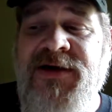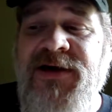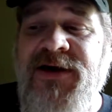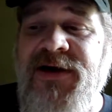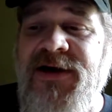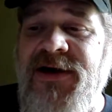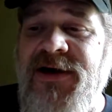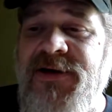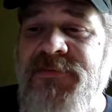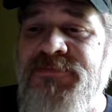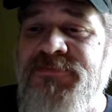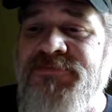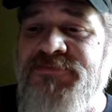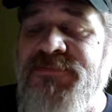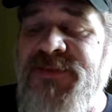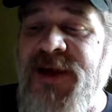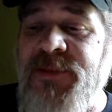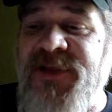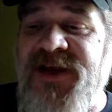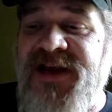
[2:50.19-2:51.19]
I
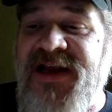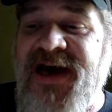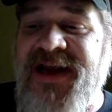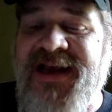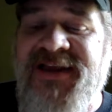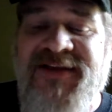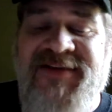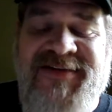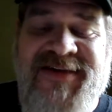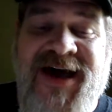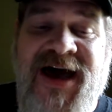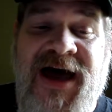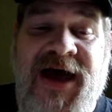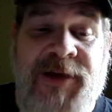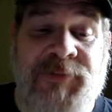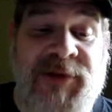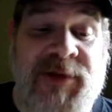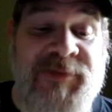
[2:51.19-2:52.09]
mean, not at the time.